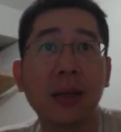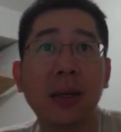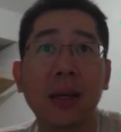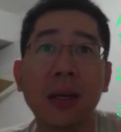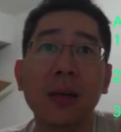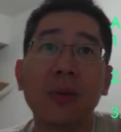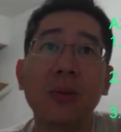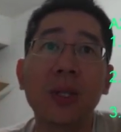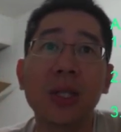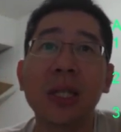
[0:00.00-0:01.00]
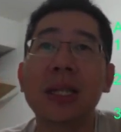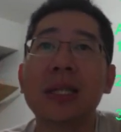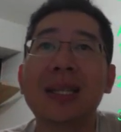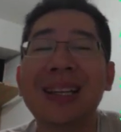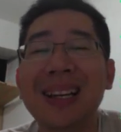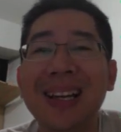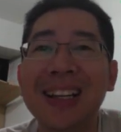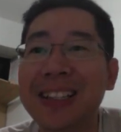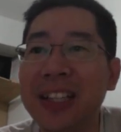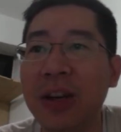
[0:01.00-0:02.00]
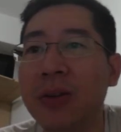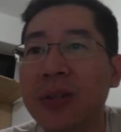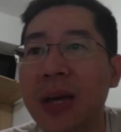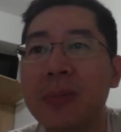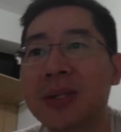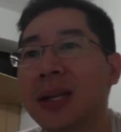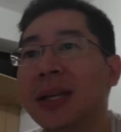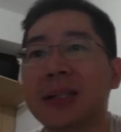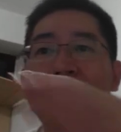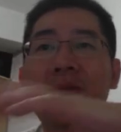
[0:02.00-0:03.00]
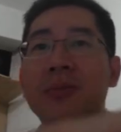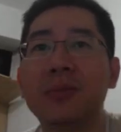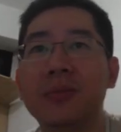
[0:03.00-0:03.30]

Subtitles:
Okay, which is 10% less than the